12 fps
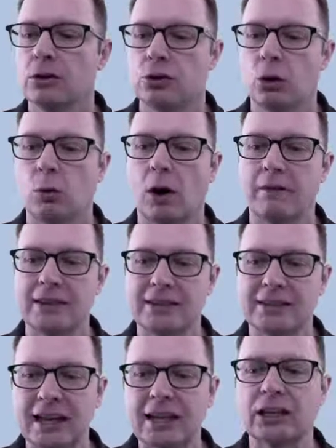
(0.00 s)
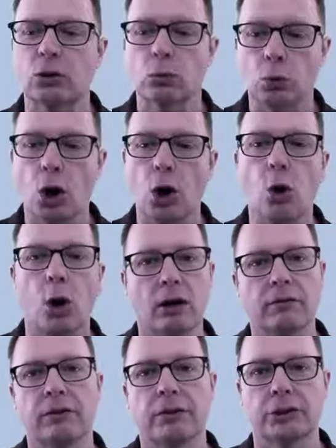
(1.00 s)
So on this second row
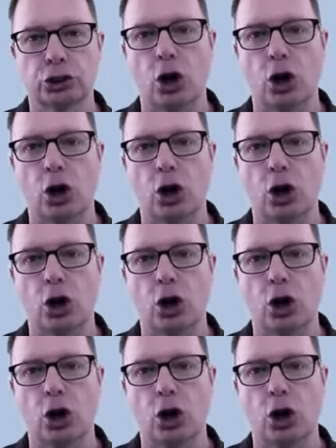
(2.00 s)
of the